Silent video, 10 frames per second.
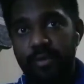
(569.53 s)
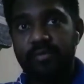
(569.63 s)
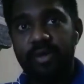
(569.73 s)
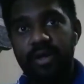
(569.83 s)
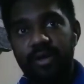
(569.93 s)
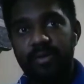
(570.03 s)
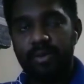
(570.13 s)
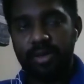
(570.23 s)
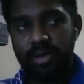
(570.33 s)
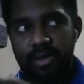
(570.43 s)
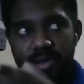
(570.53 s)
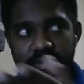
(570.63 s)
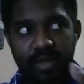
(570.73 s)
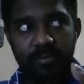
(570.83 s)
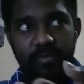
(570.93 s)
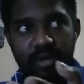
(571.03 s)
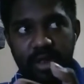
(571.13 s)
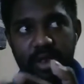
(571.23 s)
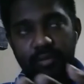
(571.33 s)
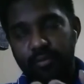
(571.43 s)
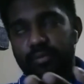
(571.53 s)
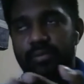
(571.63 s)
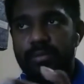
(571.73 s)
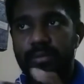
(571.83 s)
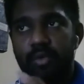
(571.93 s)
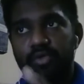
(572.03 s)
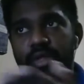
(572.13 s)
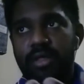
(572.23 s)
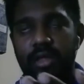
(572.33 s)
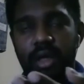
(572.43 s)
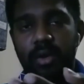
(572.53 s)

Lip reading: of some can live more than